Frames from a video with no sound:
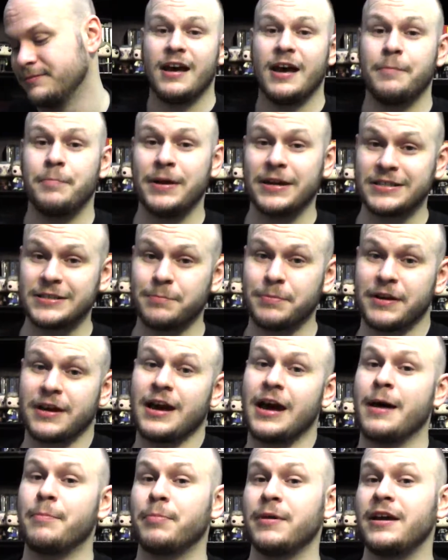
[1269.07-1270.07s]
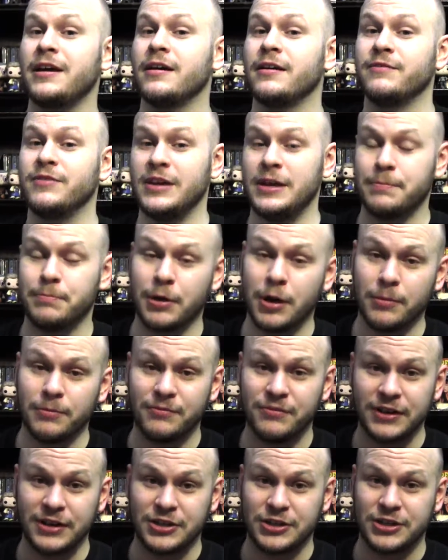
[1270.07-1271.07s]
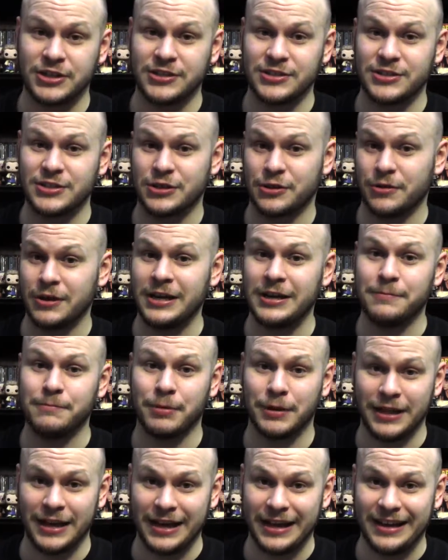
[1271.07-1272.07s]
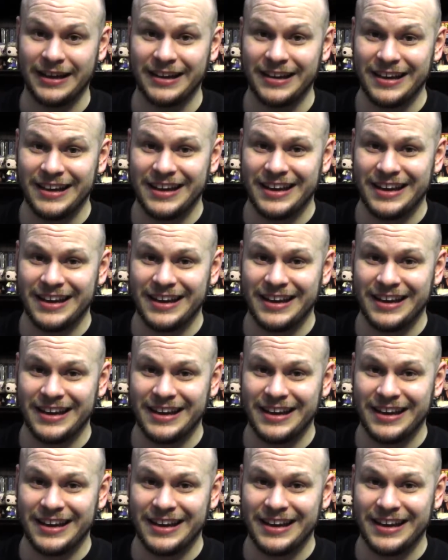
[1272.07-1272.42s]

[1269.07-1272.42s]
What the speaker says: I picked up a copy of the Pulp Fiction screenplay.